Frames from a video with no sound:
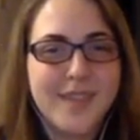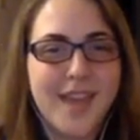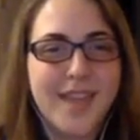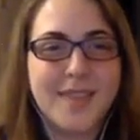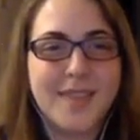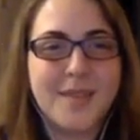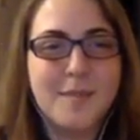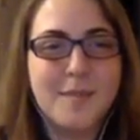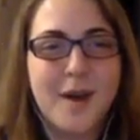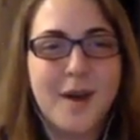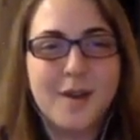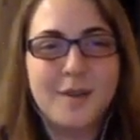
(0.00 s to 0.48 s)

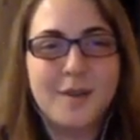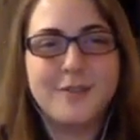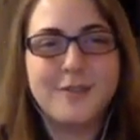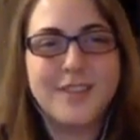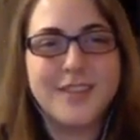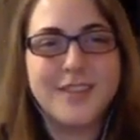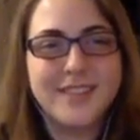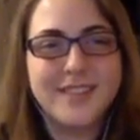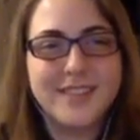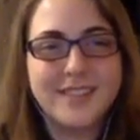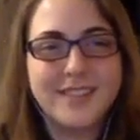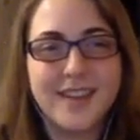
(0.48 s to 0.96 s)
At the bottom
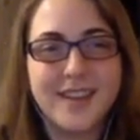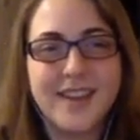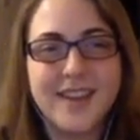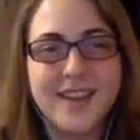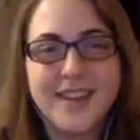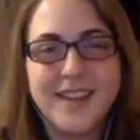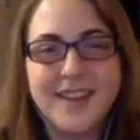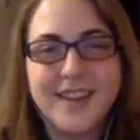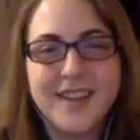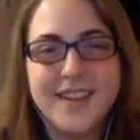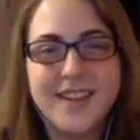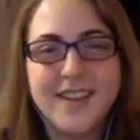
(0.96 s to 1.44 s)
of the
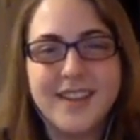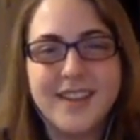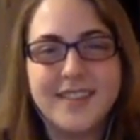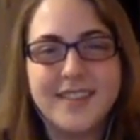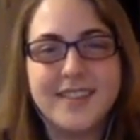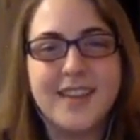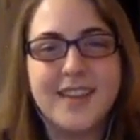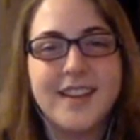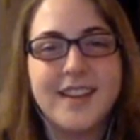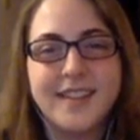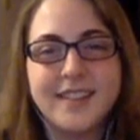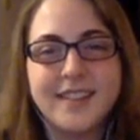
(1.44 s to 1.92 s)
slide is
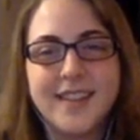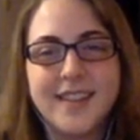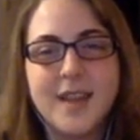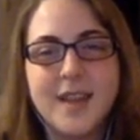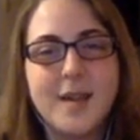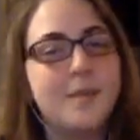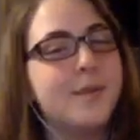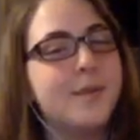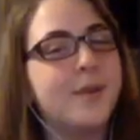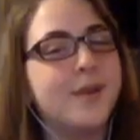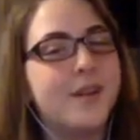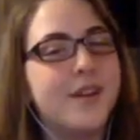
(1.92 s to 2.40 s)
an
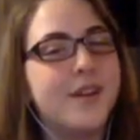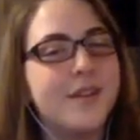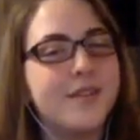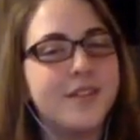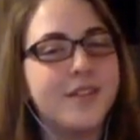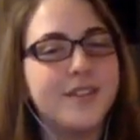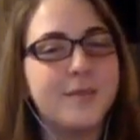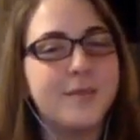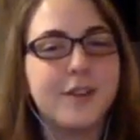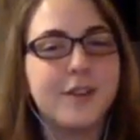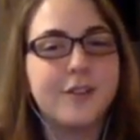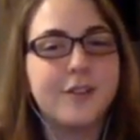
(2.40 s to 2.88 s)
example of a
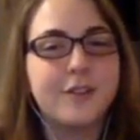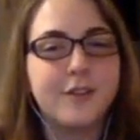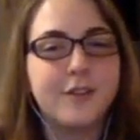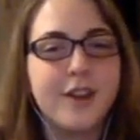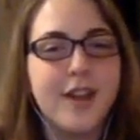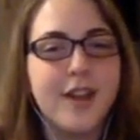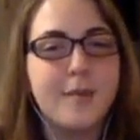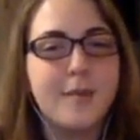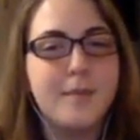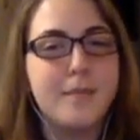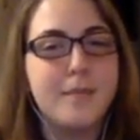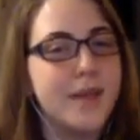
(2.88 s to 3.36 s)

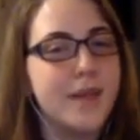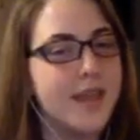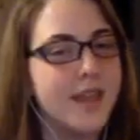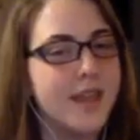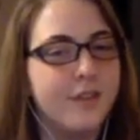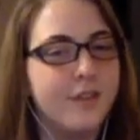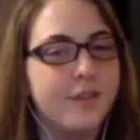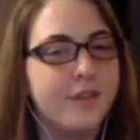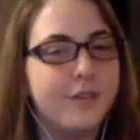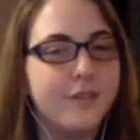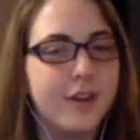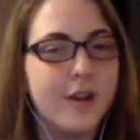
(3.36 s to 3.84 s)
spectrogram
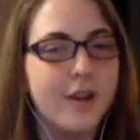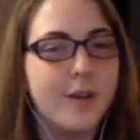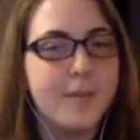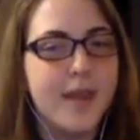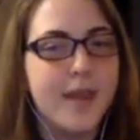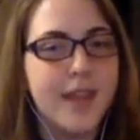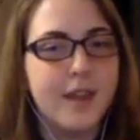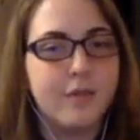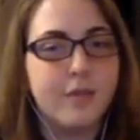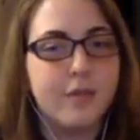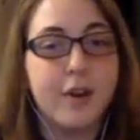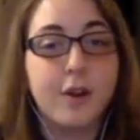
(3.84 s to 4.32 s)
made from
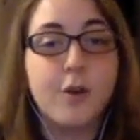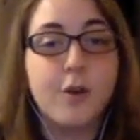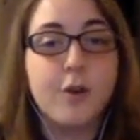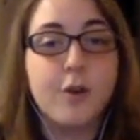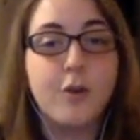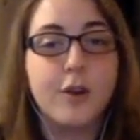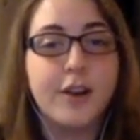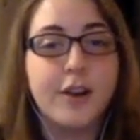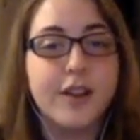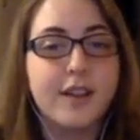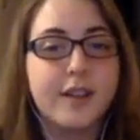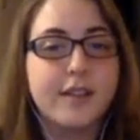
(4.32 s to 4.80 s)
a
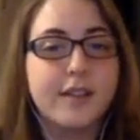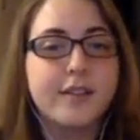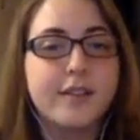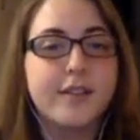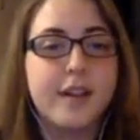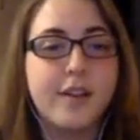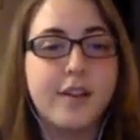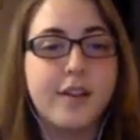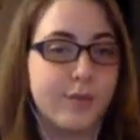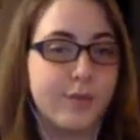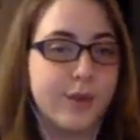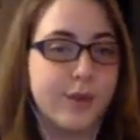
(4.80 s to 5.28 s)
recording
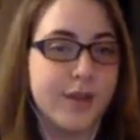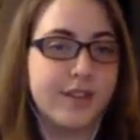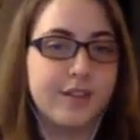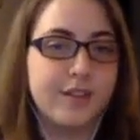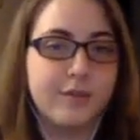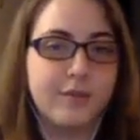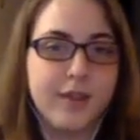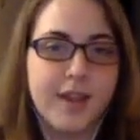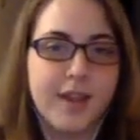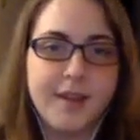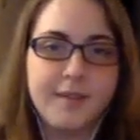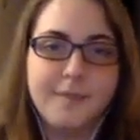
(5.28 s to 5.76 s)
of a
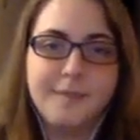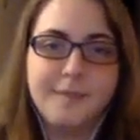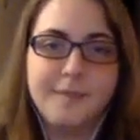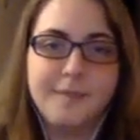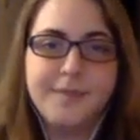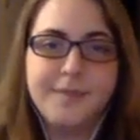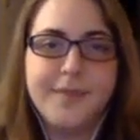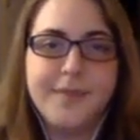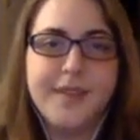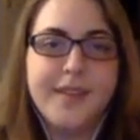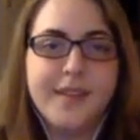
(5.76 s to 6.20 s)
winter wren.